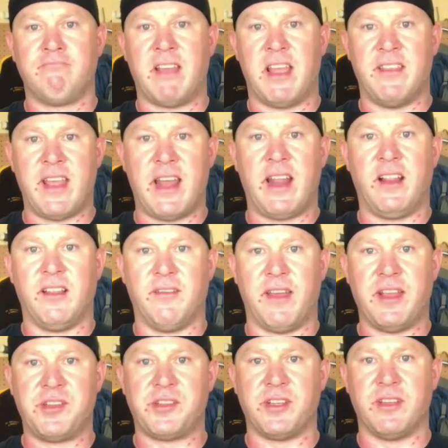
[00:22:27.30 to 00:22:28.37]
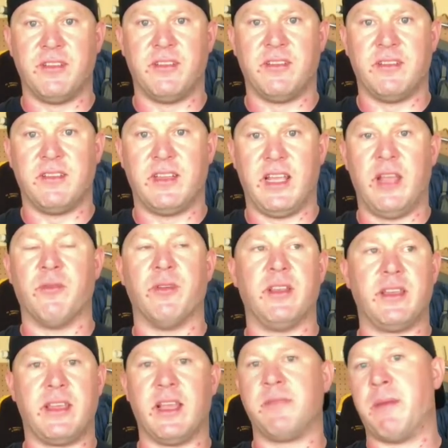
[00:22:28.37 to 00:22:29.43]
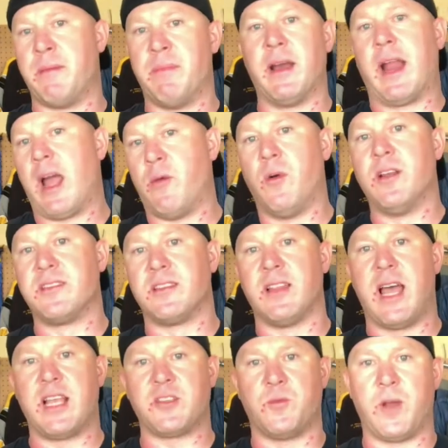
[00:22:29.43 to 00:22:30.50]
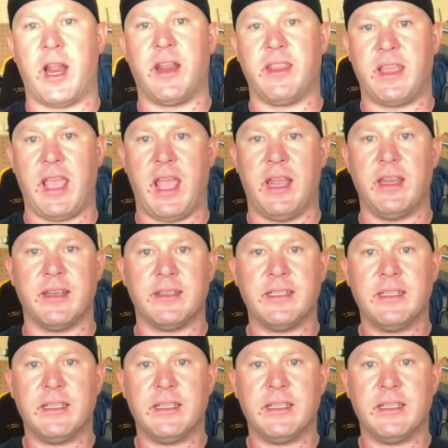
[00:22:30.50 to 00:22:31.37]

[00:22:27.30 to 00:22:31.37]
And that elevation, it really kicked my butt. I was the last one out of the canyon.